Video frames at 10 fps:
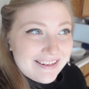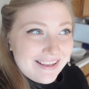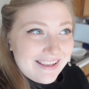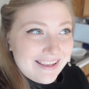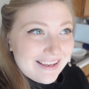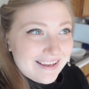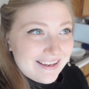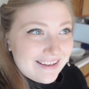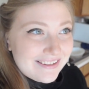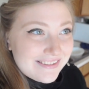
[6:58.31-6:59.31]

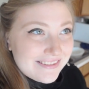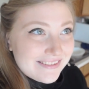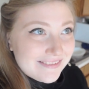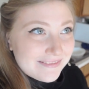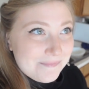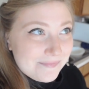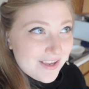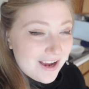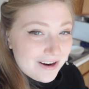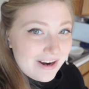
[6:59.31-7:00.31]
and
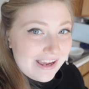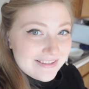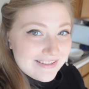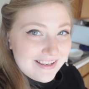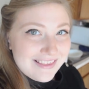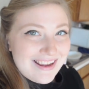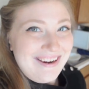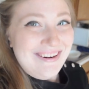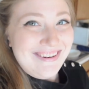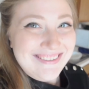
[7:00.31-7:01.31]
alright, see you there.